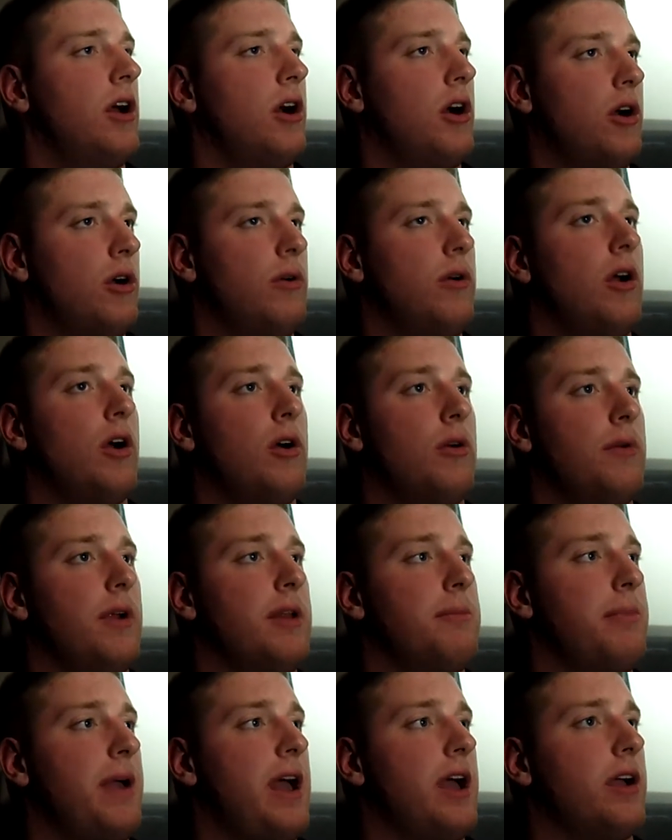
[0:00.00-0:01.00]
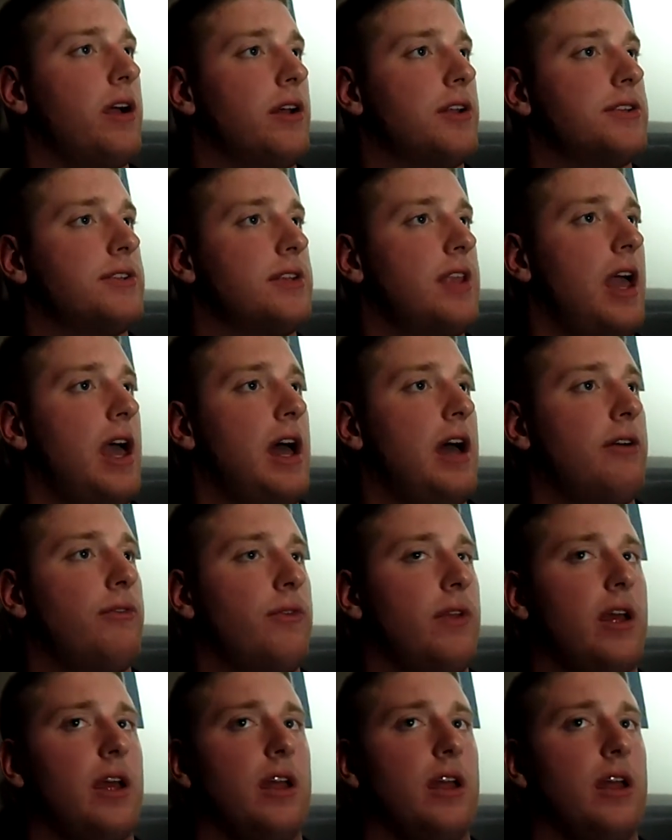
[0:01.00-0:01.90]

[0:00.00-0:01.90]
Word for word: are already back on staff